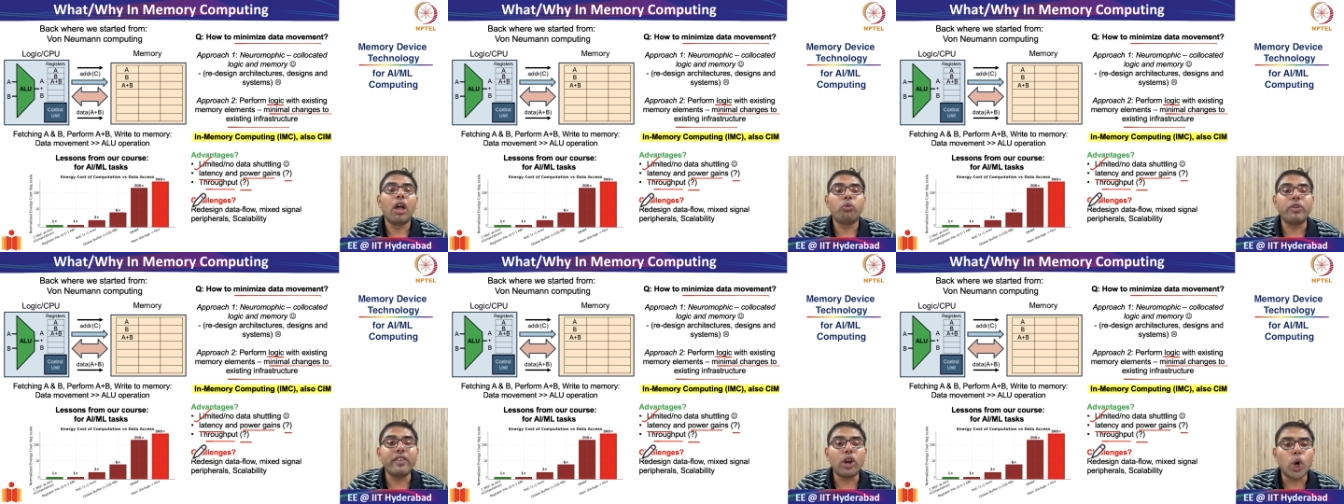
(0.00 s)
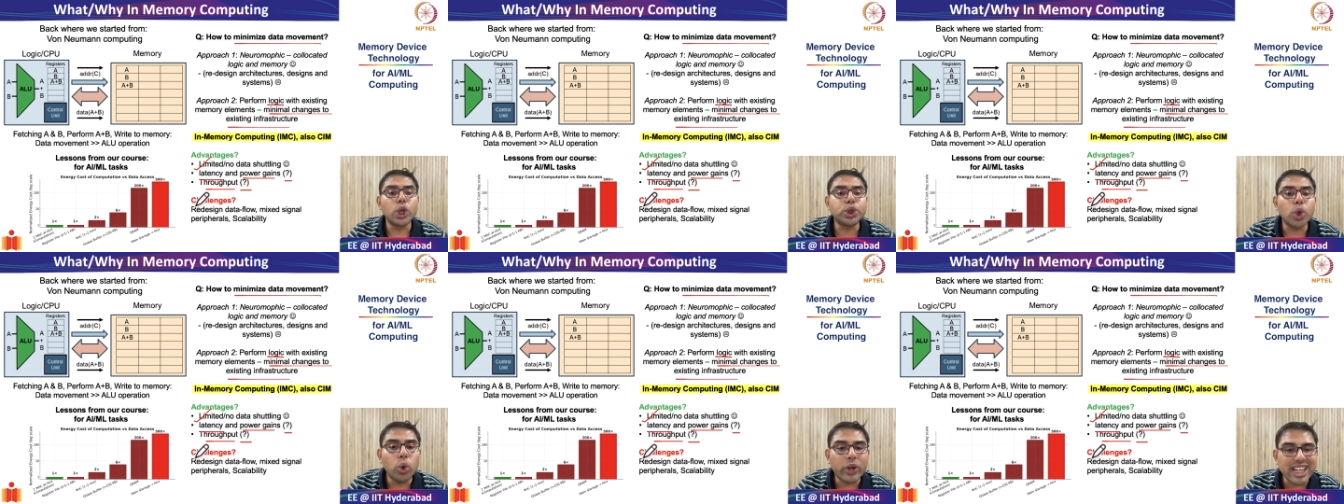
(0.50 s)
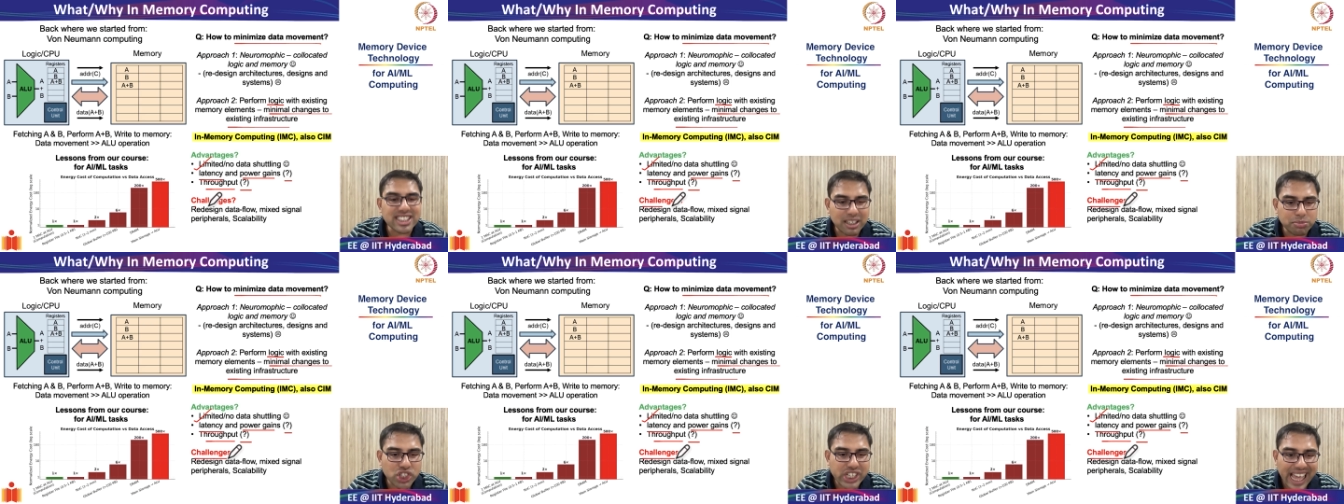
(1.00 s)
we will also look at
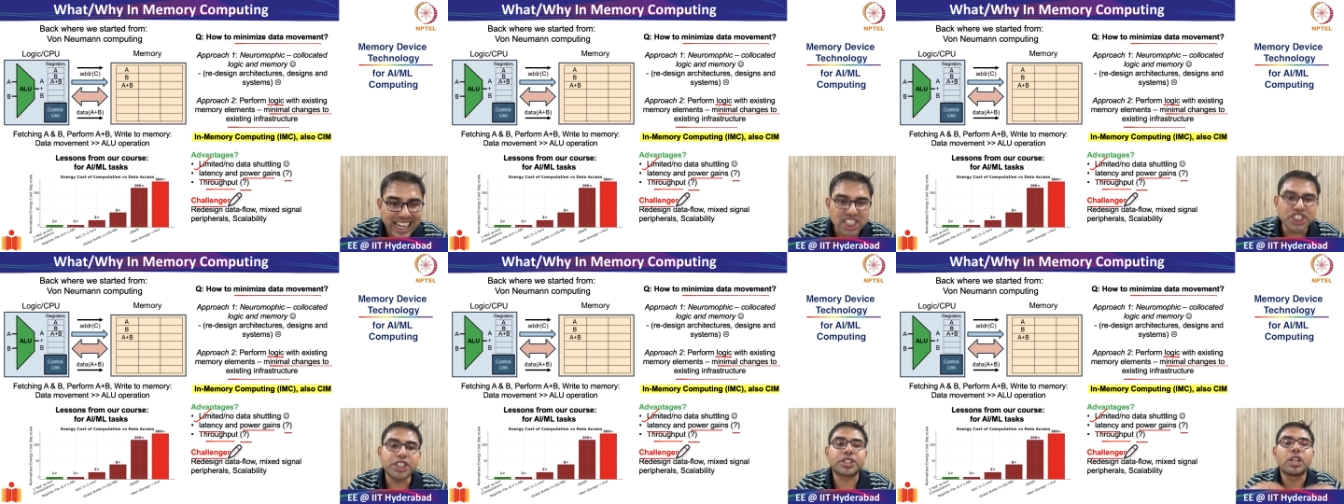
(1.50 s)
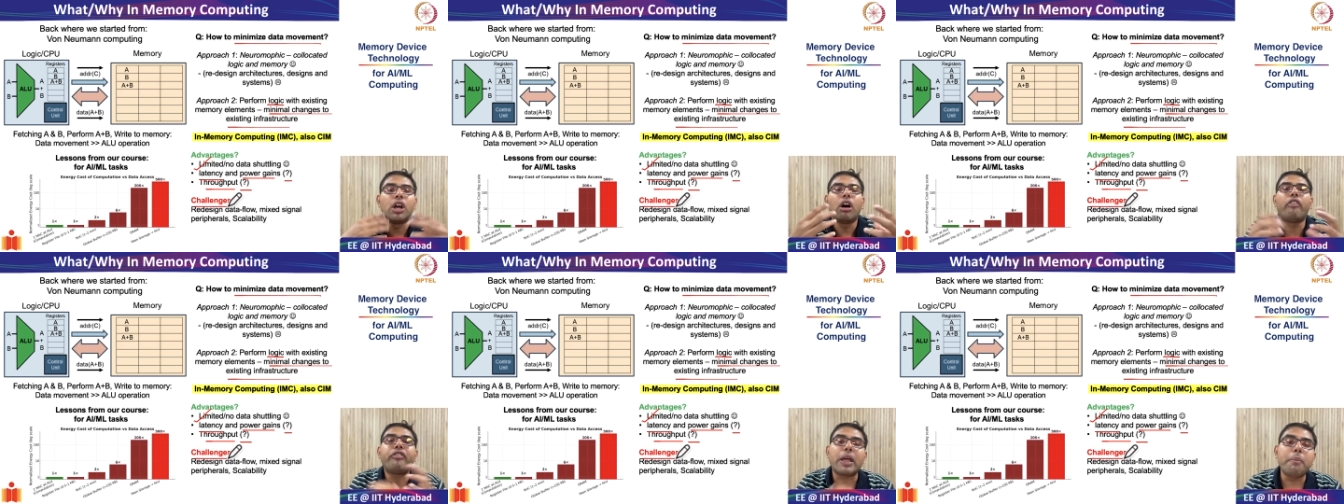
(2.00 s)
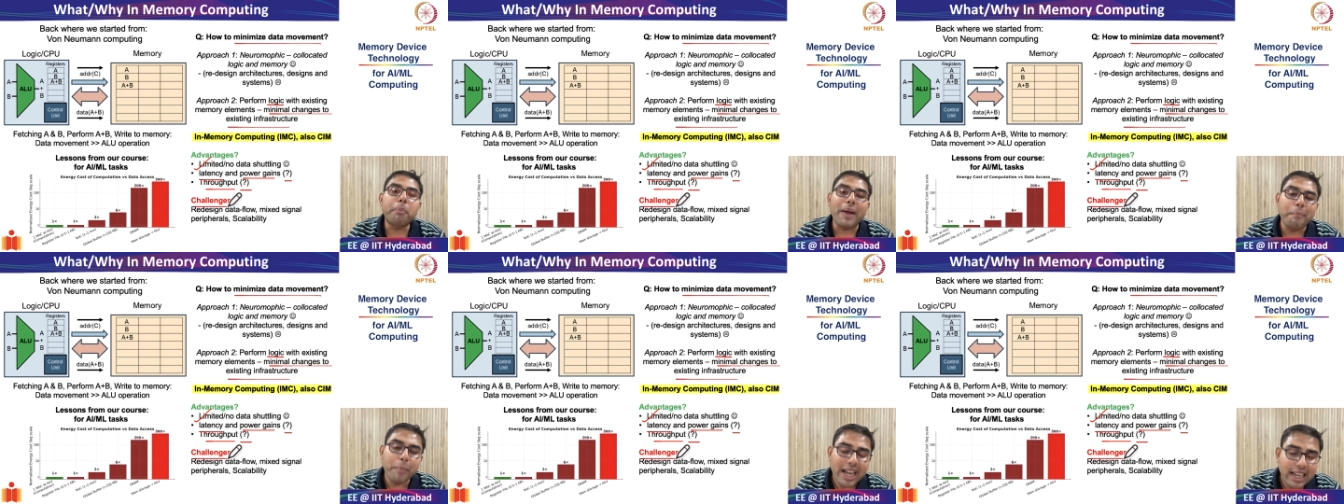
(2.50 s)
some challenges of
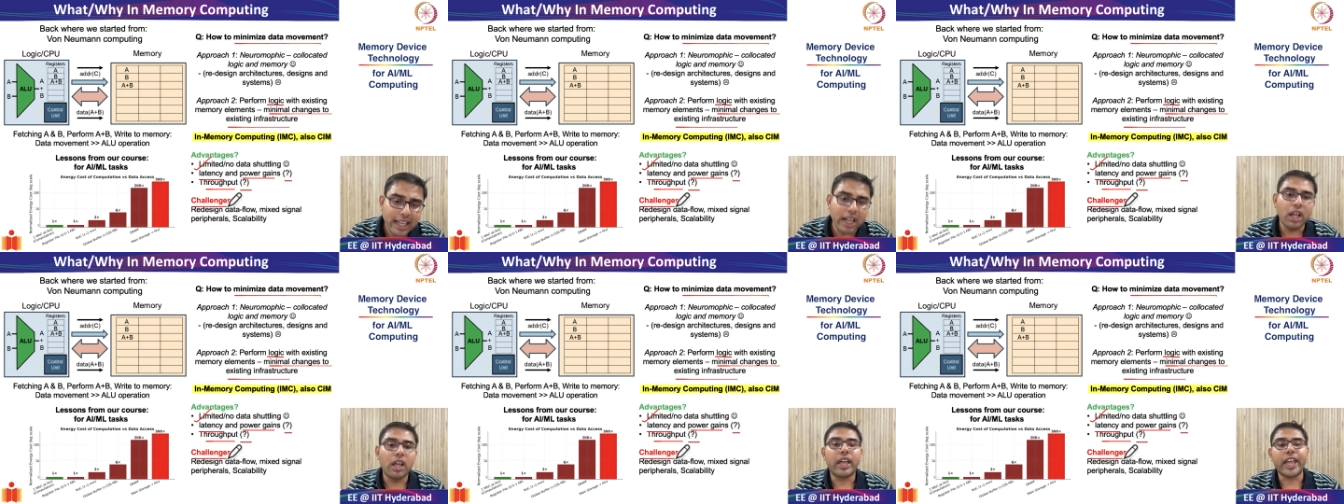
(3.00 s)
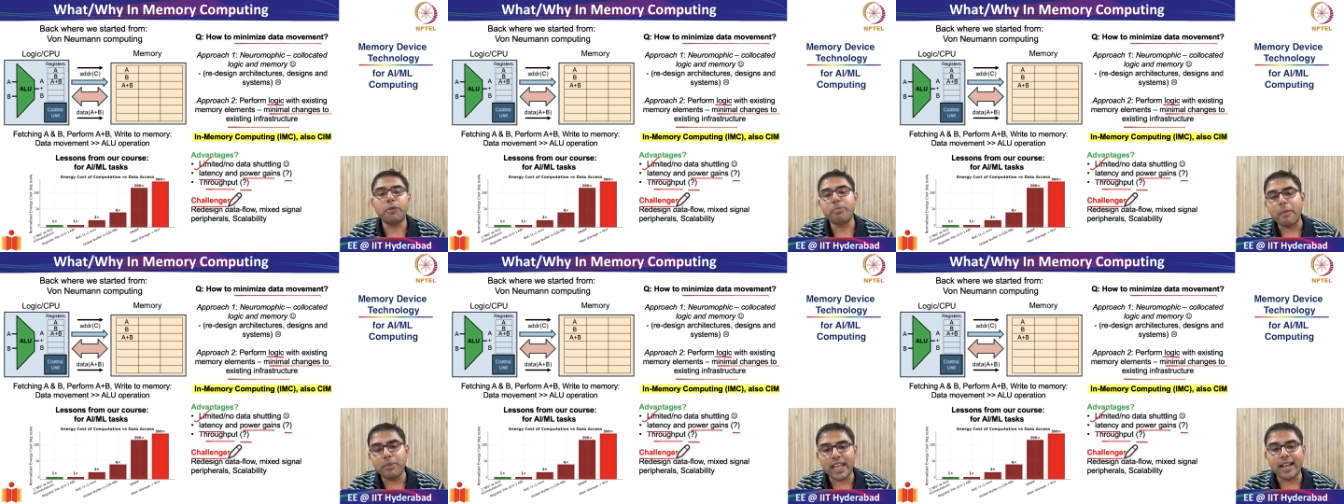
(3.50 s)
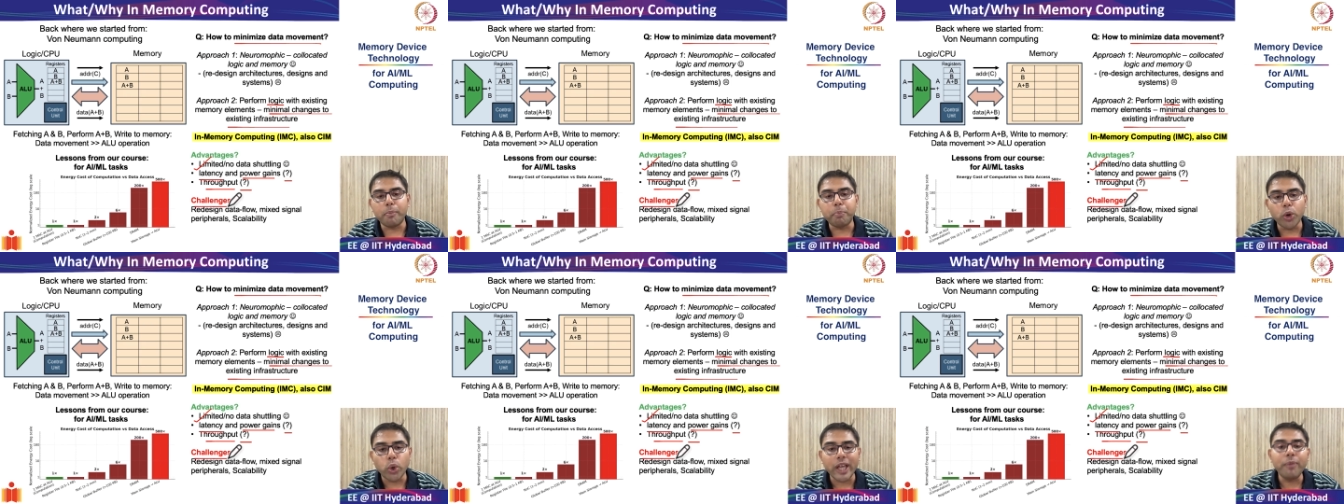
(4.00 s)
implementing in-memory
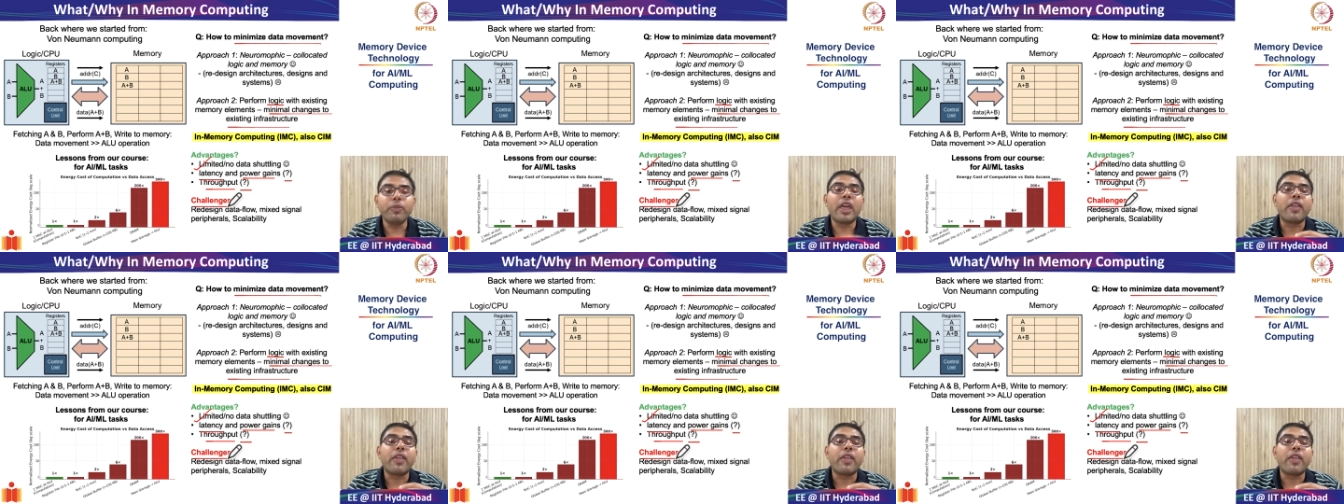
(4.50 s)
computing.